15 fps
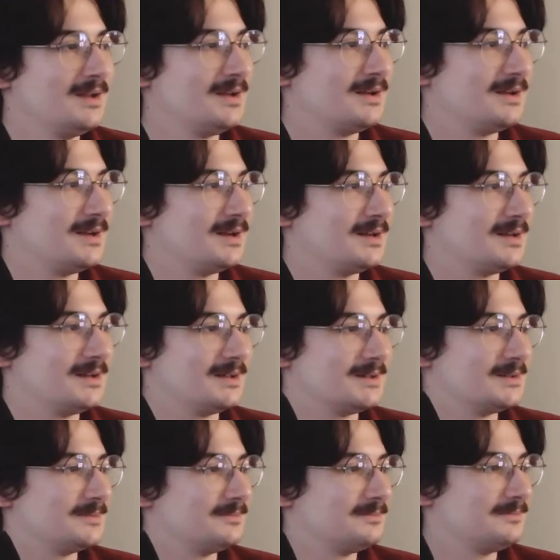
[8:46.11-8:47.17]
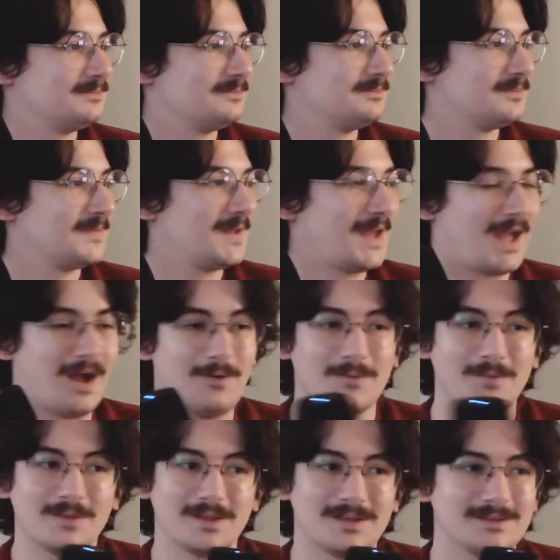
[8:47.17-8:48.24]

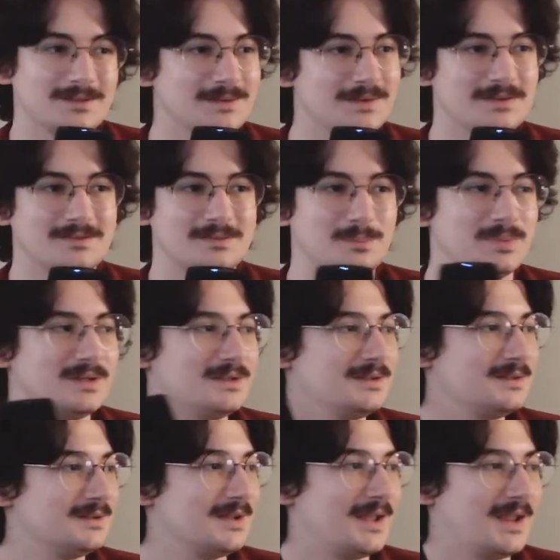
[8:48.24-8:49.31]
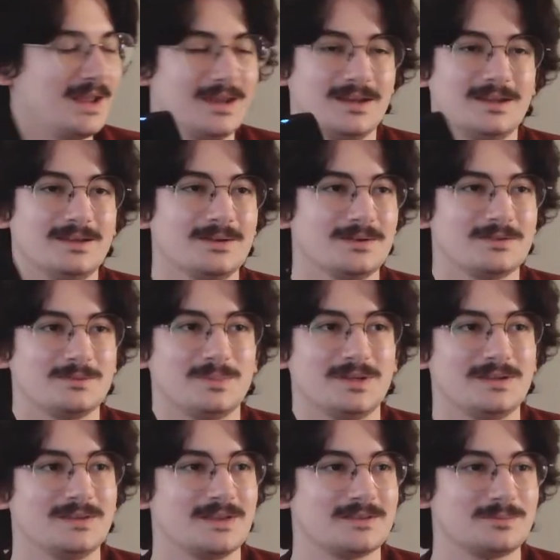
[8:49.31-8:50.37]
outlet USB, any
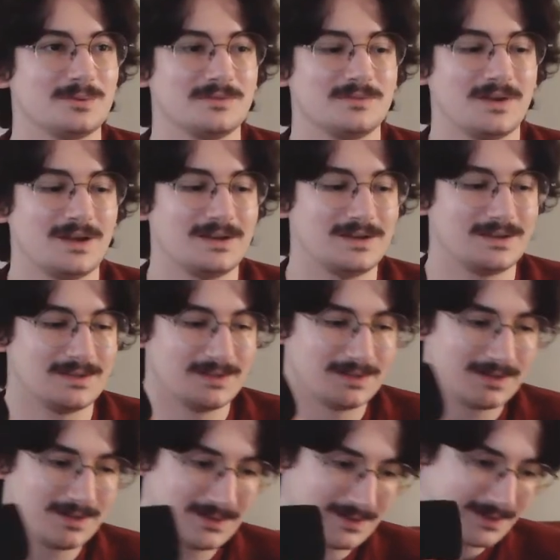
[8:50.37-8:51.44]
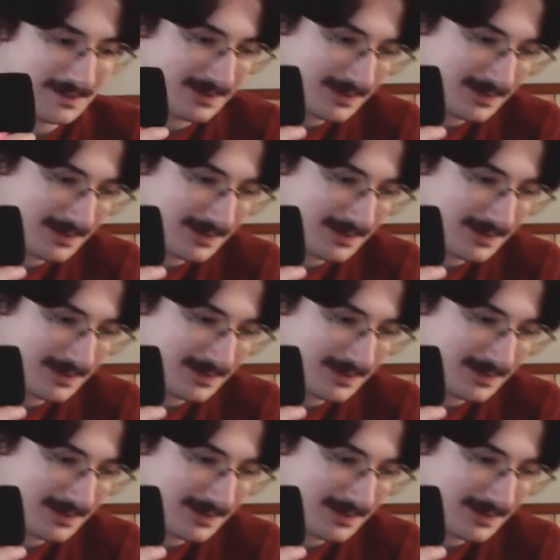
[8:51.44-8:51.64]
USB that's providing. Let's